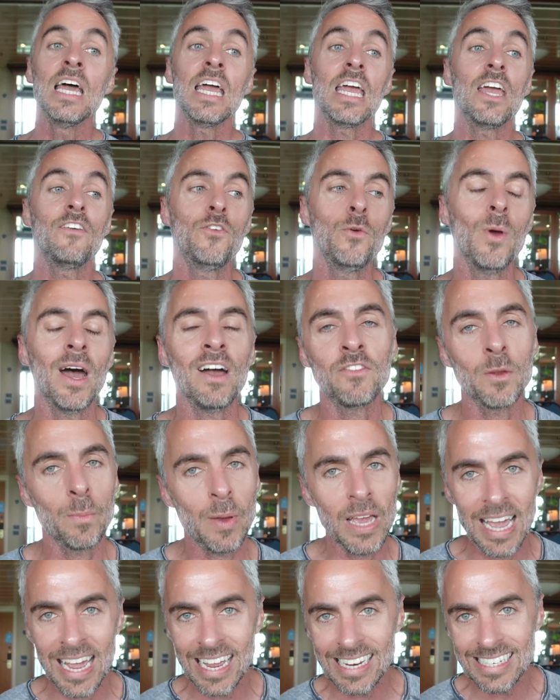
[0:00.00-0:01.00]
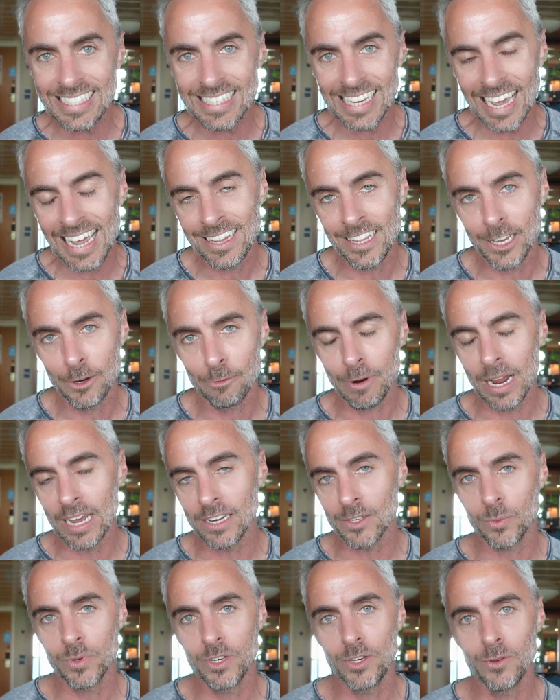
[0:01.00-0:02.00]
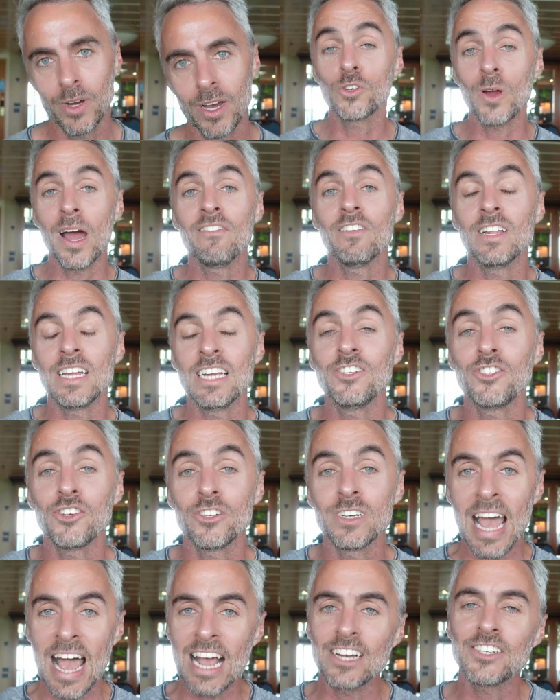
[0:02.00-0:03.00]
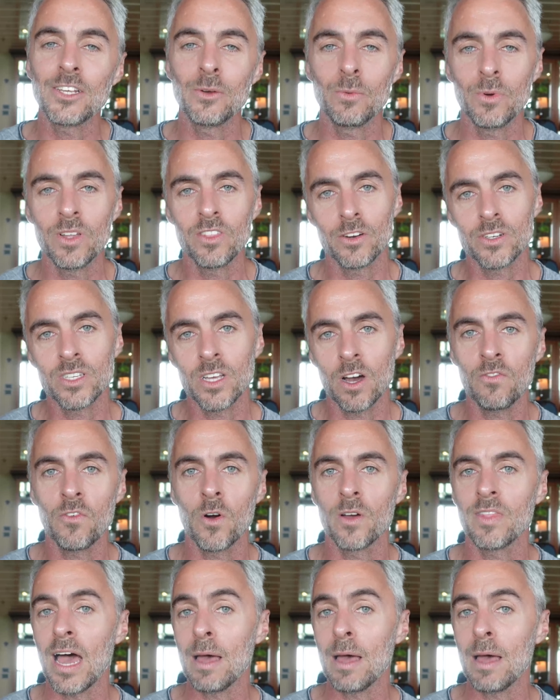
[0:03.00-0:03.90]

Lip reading: If you have to pay a daily rate when you travel internationally with your cell phone,